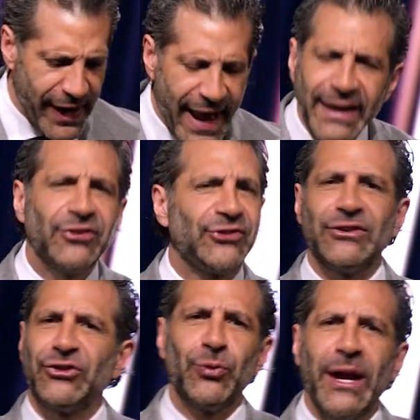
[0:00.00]
any
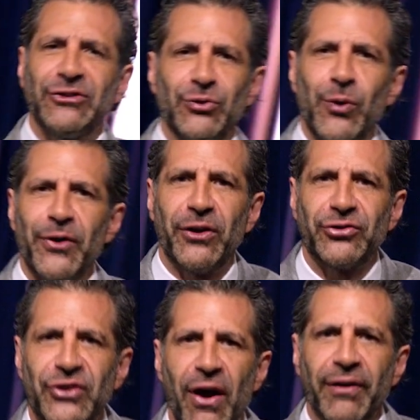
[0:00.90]
situation where
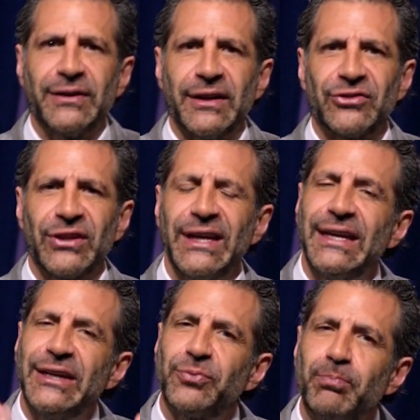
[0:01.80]
there's darkness.
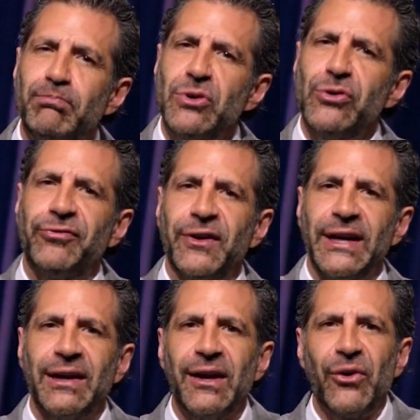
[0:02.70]
He is
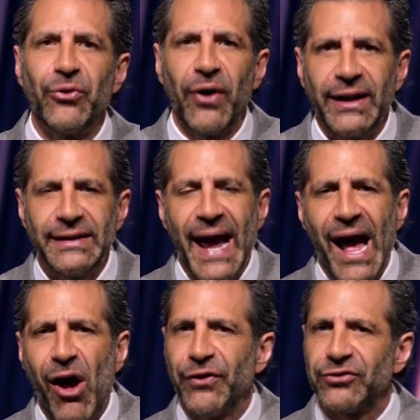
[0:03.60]
moving right
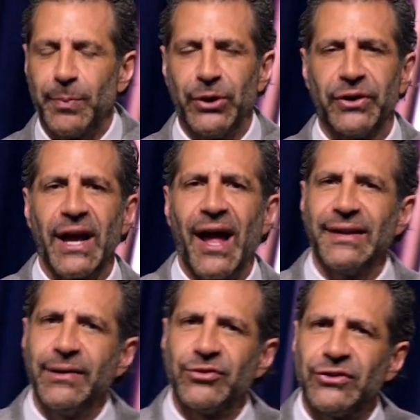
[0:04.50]
now. The Spirit of
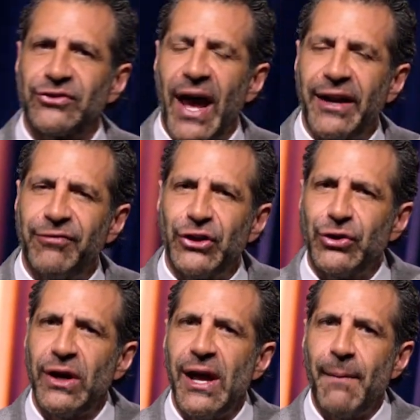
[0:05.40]
God lives inside of
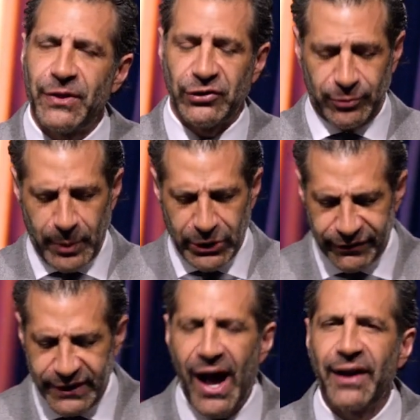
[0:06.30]
you, but the
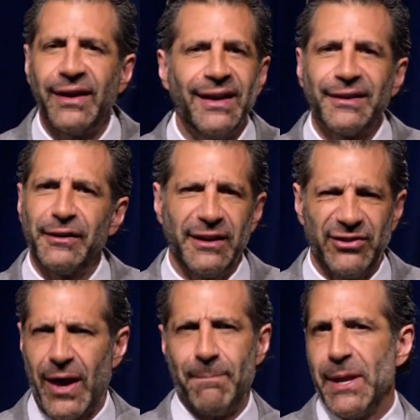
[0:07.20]
Spirit of God
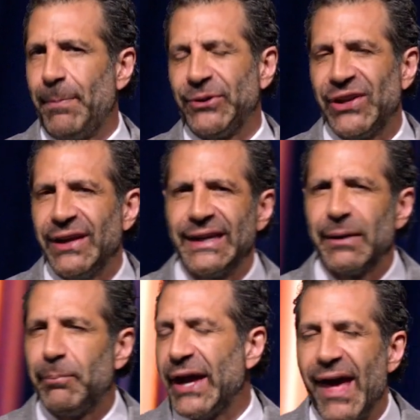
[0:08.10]
is omnipotent. He
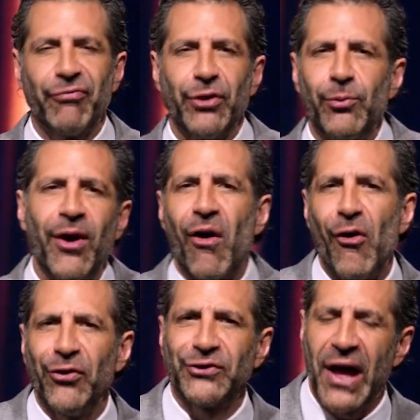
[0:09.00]
can be everywhere
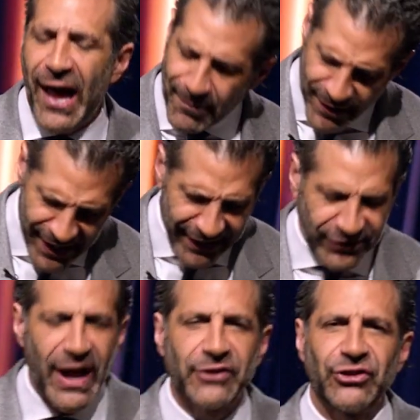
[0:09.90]
all the time.
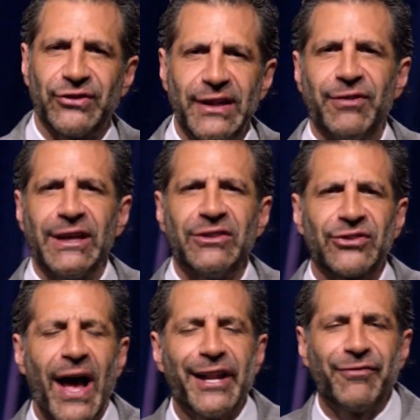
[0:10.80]
He's not just living
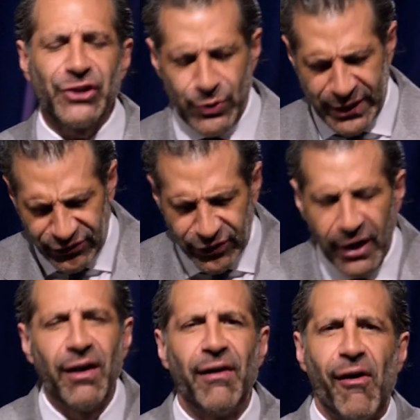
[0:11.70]
inside of you. He's
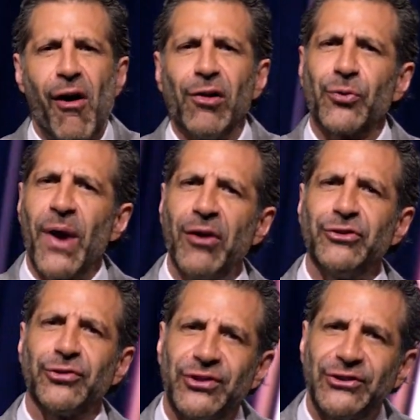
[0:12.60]
all
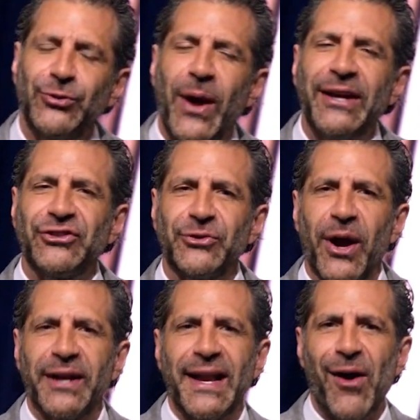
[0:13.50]
around your
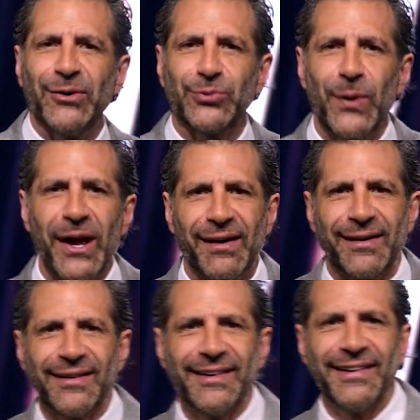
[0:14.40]
situation right now as well.